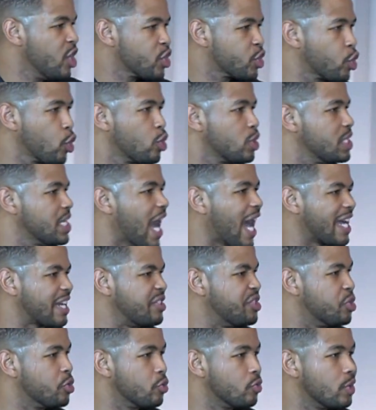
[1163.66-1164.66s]
surely I
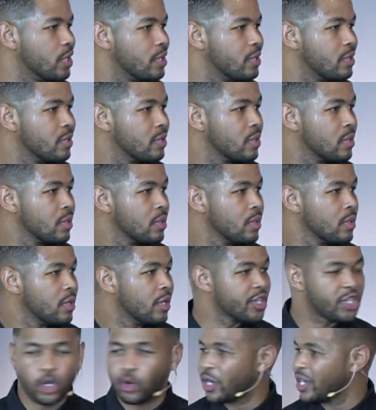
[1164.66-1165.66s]
can do it.
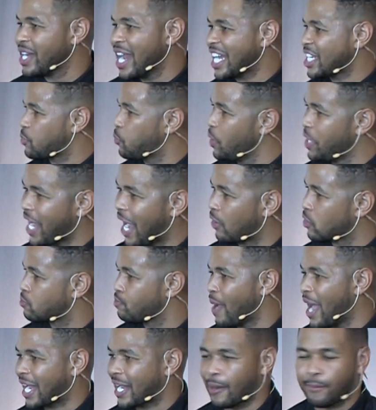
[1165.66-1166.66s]
And so the next week I was
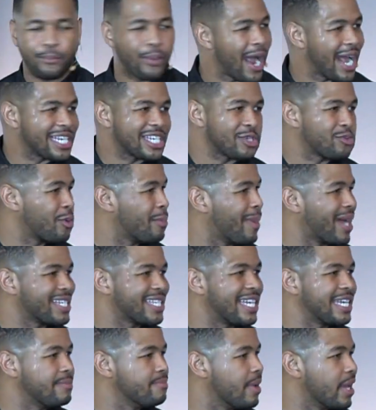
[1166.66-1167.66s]
back at practice with my
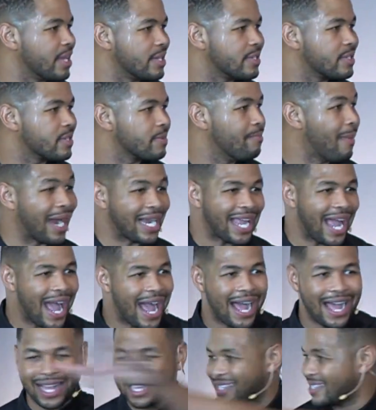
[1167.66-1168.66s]
teammates, my
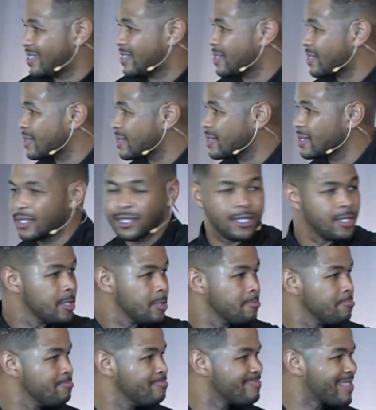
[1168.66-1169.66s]
guys
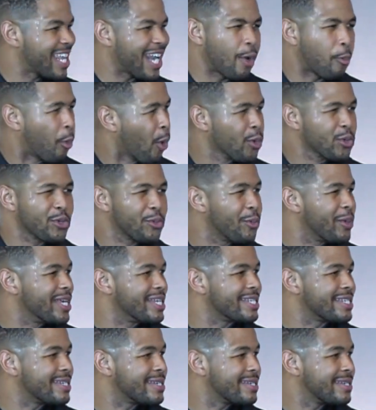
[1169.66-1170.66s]
that I work with.
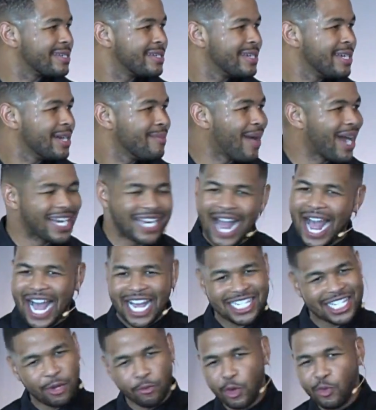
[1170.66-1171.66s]
My
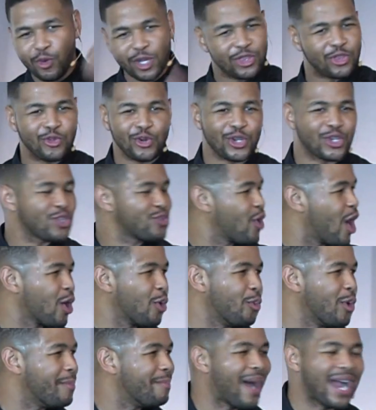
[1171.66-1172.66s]
guys that we went through the struggle
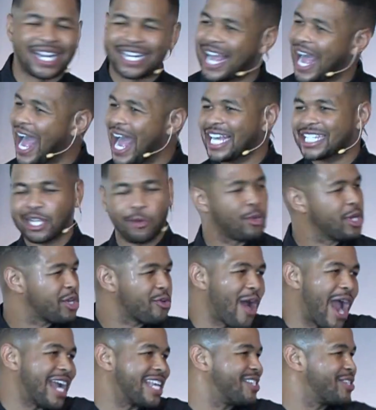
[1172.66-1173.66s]
with, my guys that we
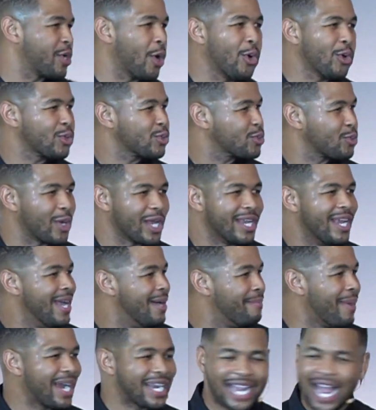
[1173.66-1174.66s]
cracked jokes with,
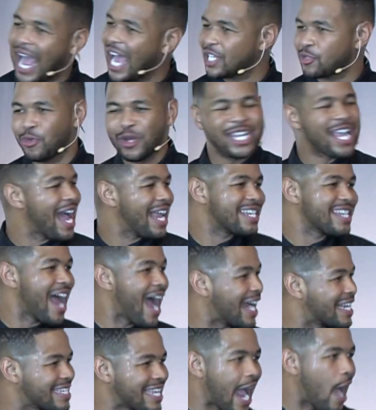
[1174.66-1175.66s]
my guys we got
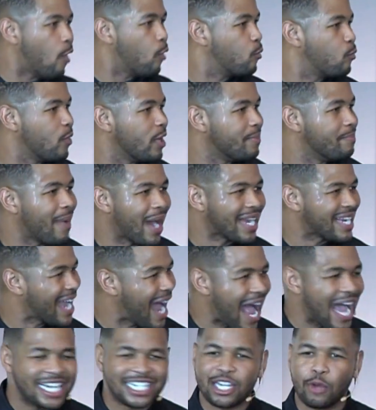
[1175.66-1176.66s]
knocked out with, my
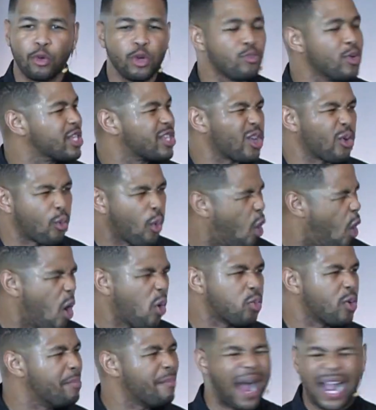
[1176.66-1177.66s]
guys that we went to
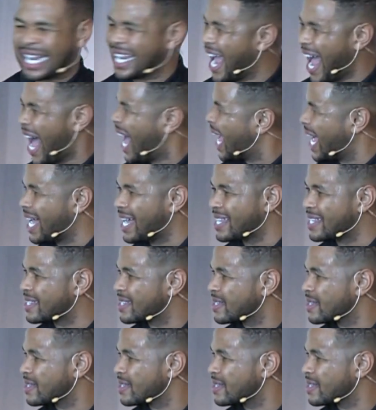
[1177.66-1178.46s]
war with, my guys